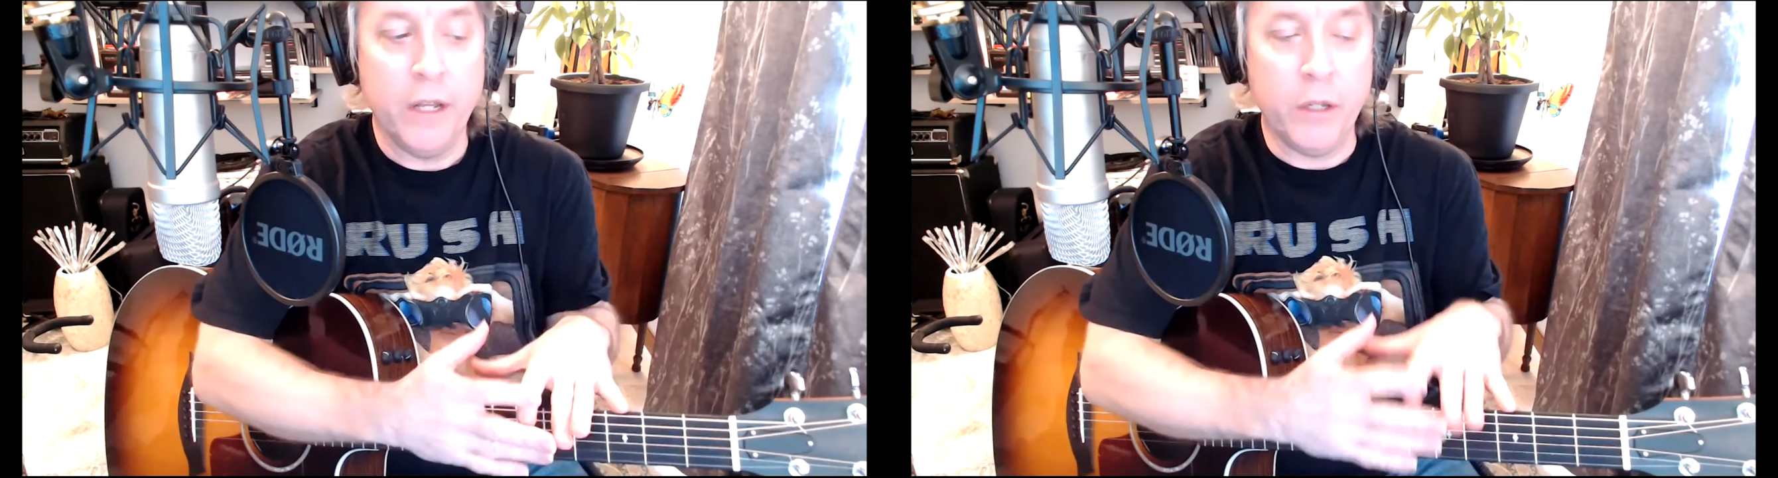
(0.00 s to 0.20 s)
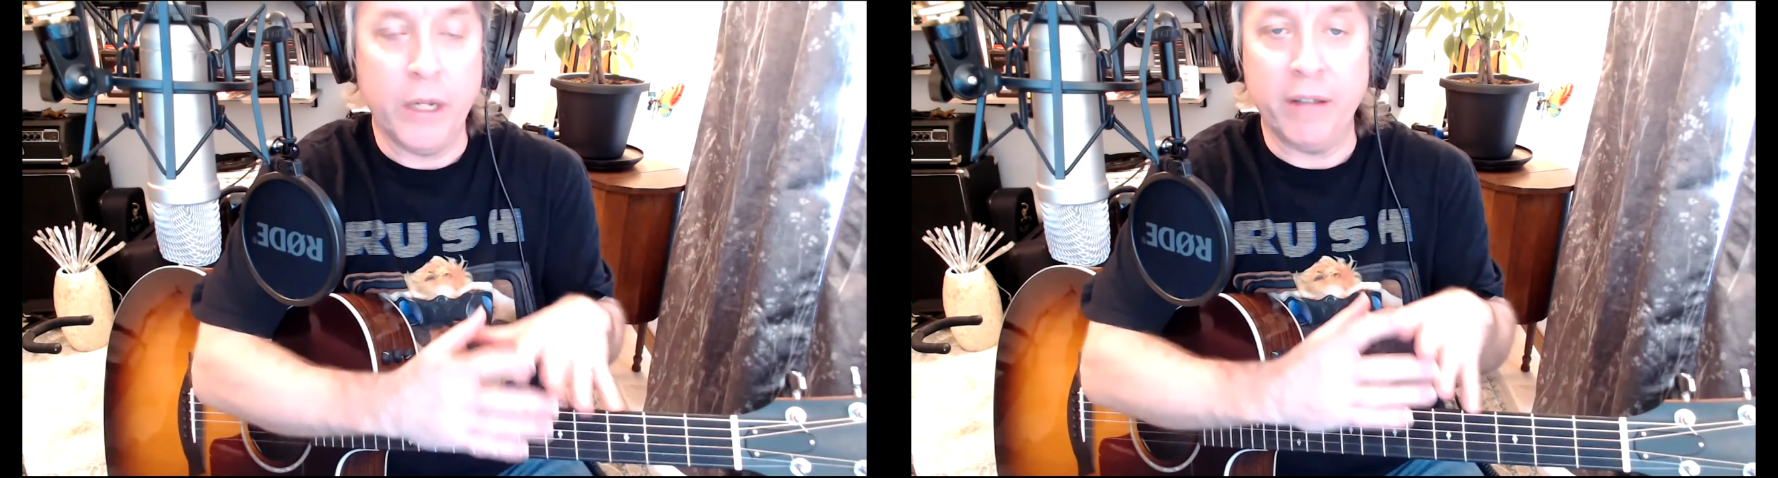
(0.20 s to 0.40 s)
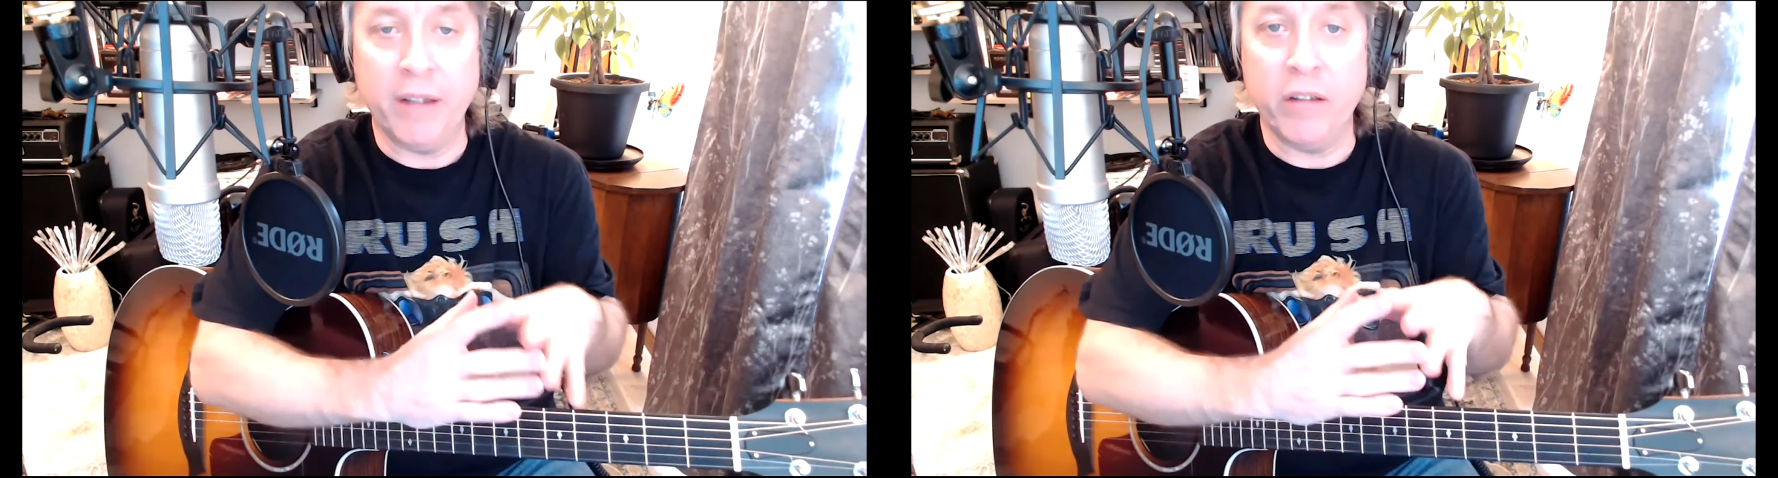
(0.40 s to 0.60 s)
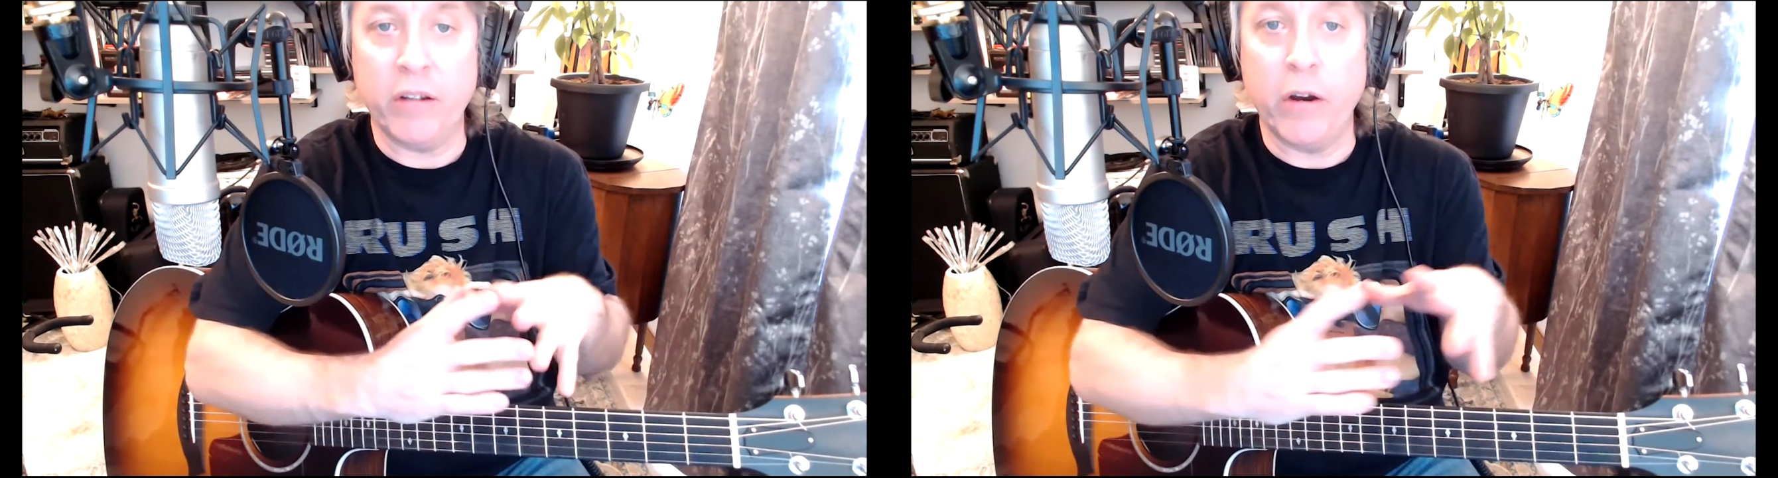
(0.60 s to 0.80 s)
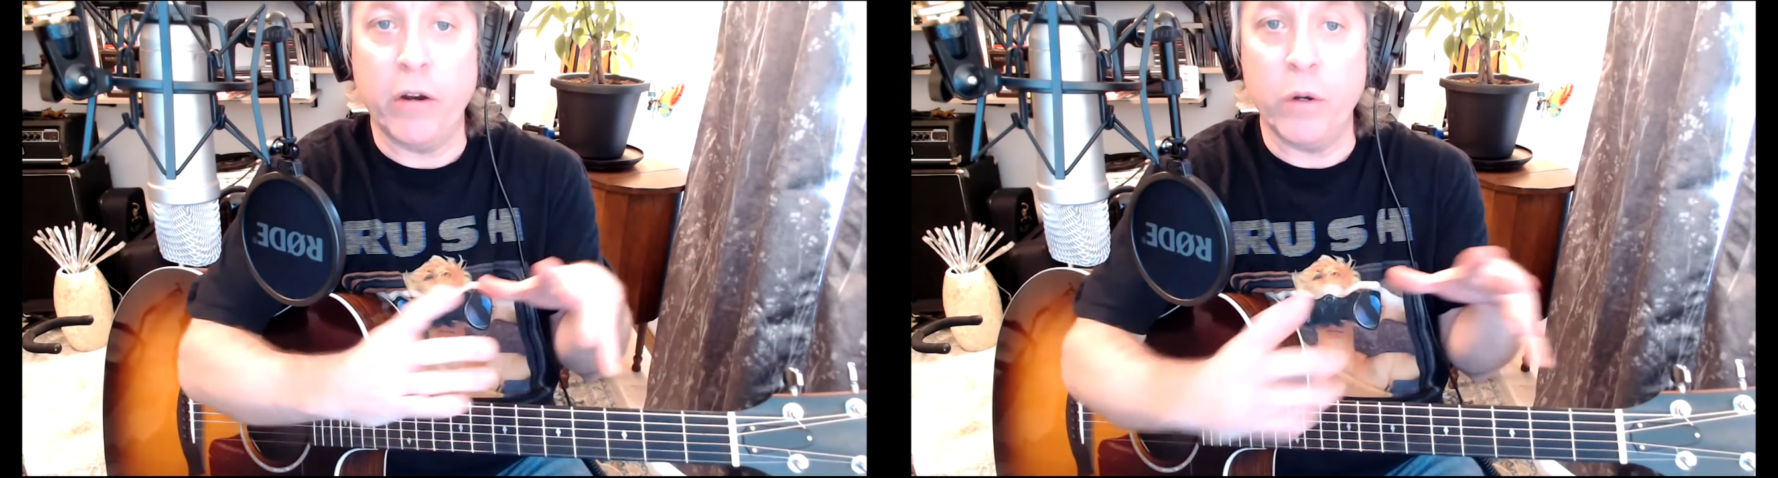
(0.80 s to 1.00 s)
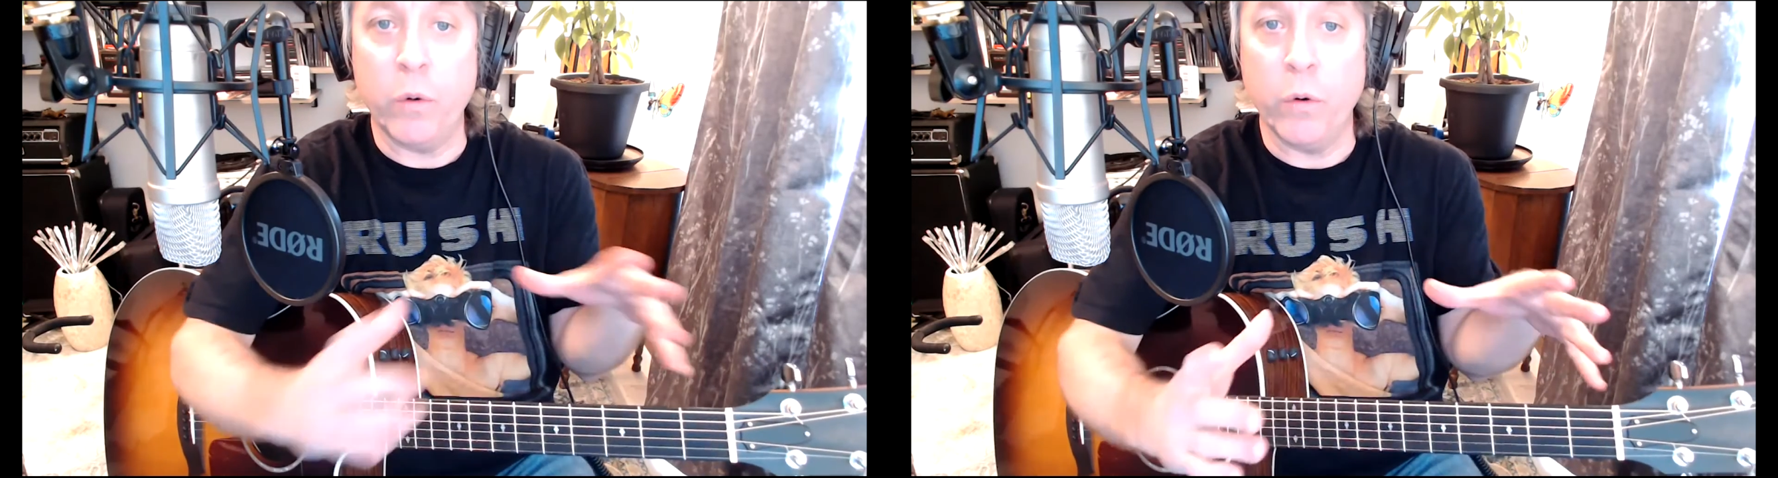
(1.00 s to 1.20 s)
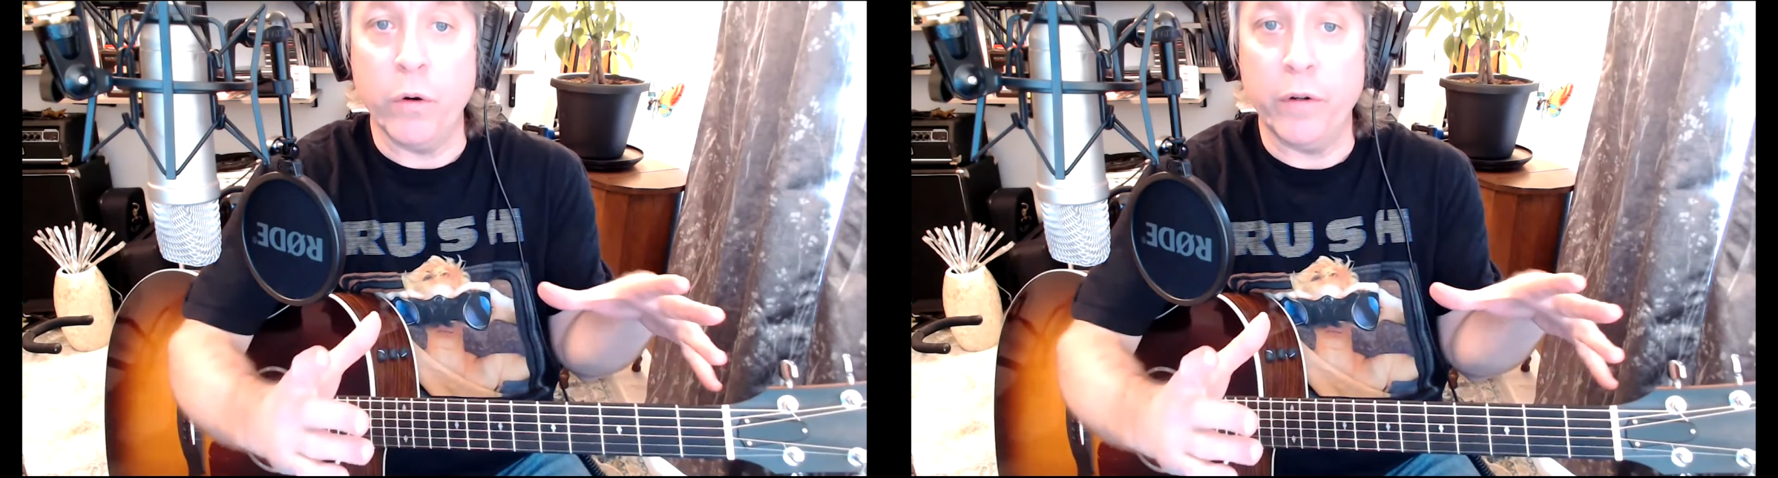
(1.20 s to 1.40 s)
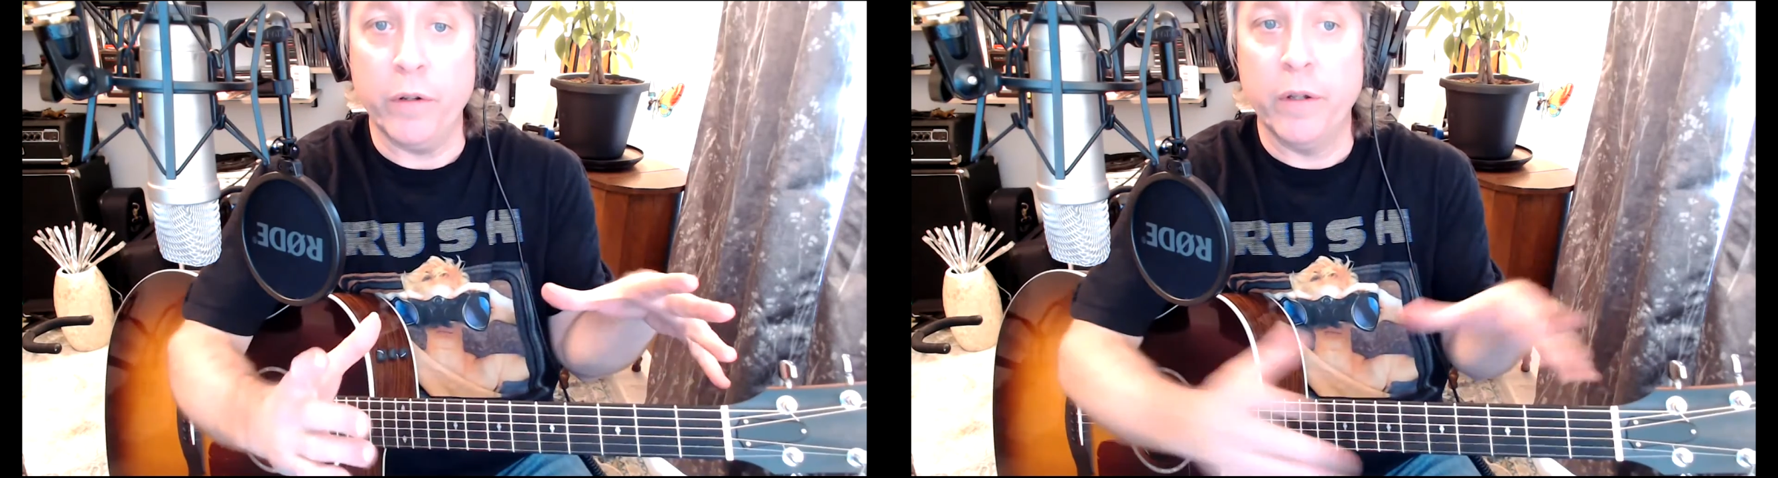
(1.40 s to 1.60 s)
you get the entire
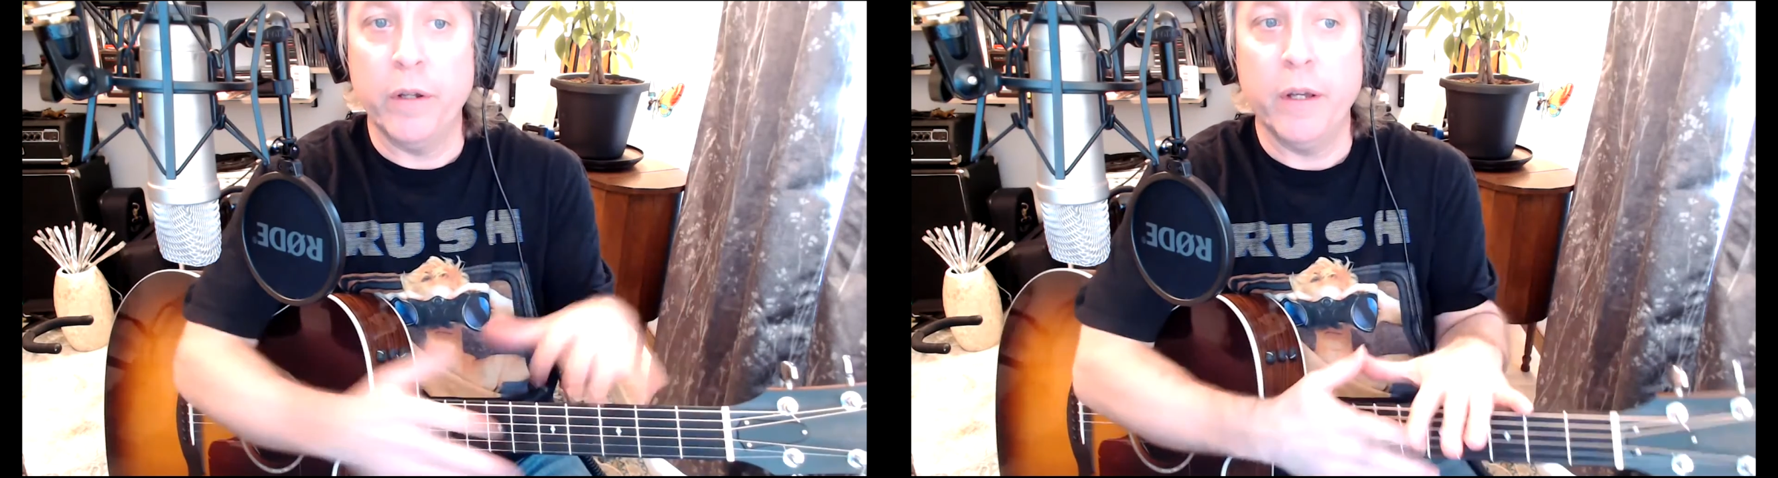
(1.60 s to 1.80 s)
chord